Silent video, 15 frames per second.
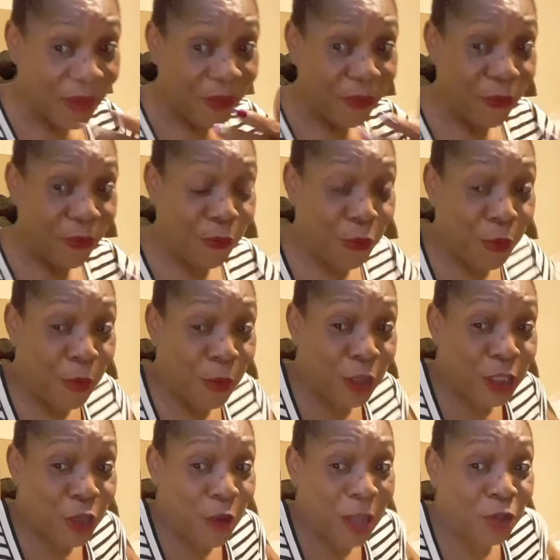Few months
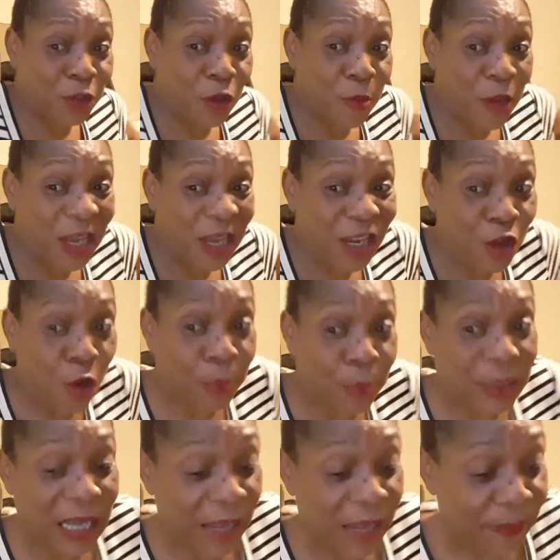ago, I talked about
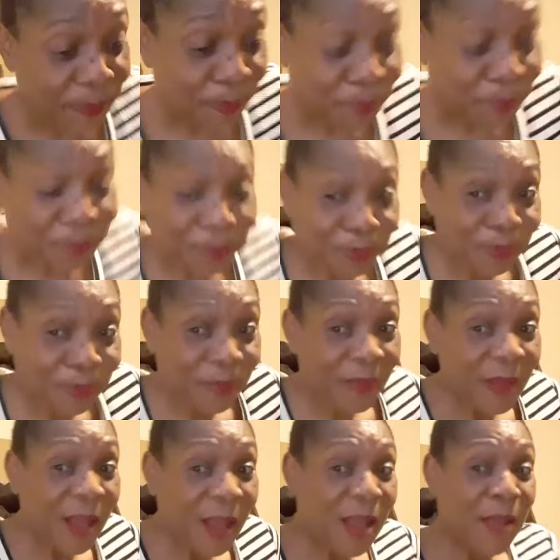helicopter.
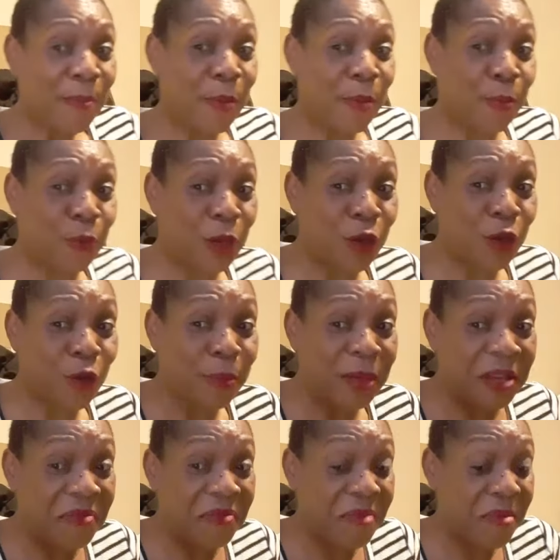People will not
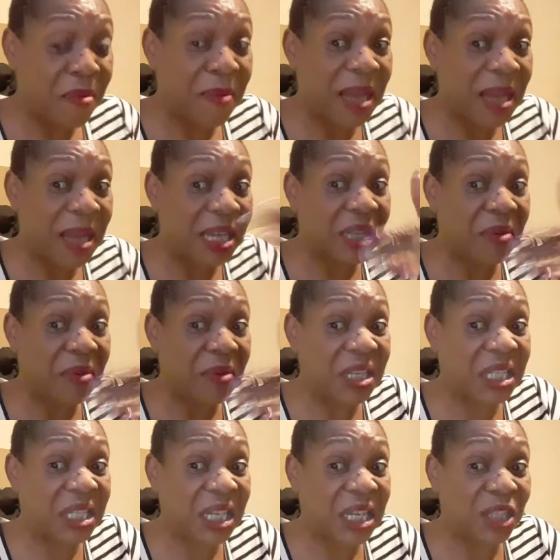believe me, but by the time when the
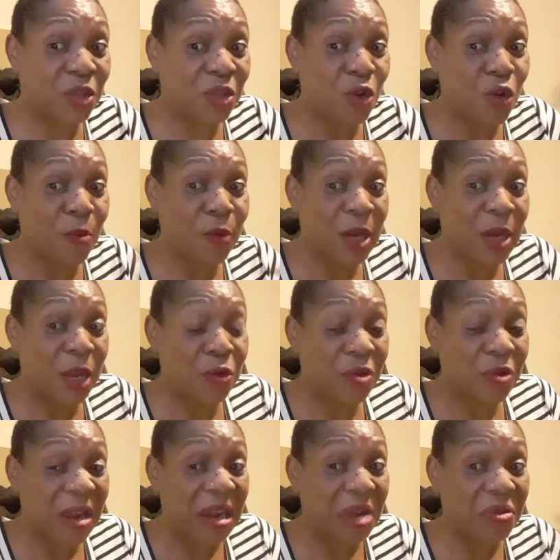secrets go come on and do
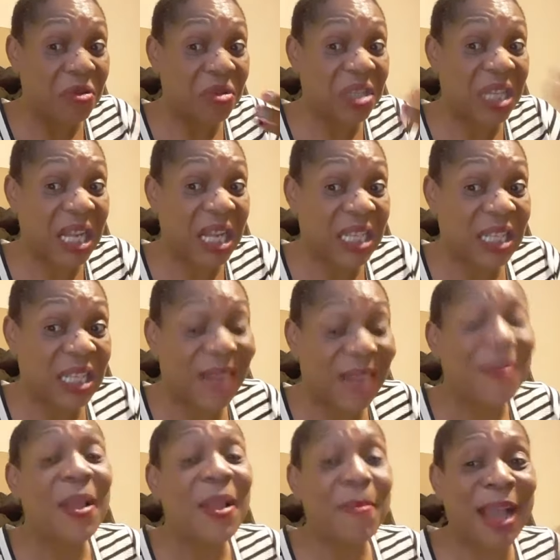that, I go no say castle
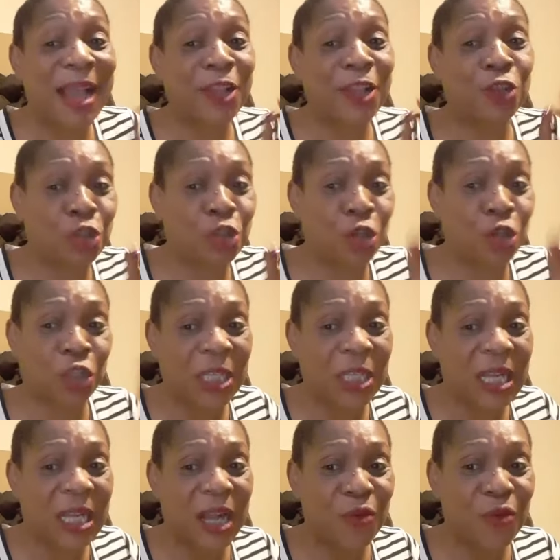that. Me, I can just touch the
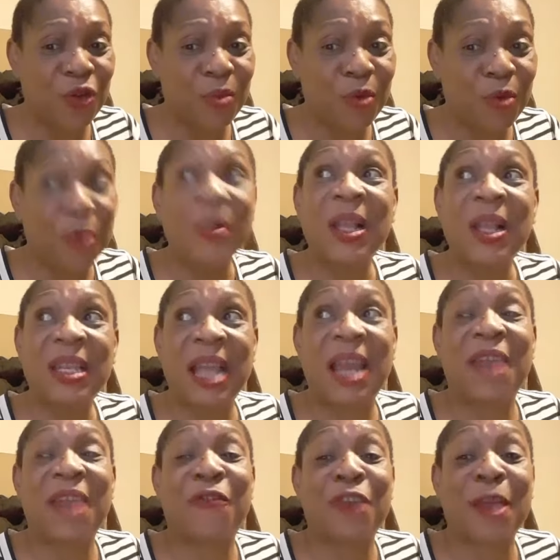car no more. They are
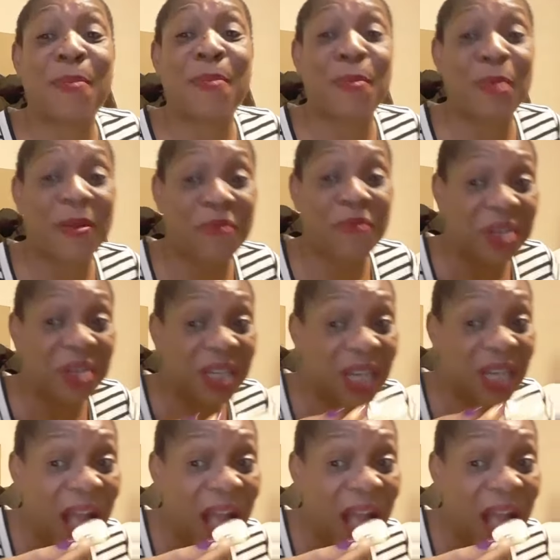left other people there for dig.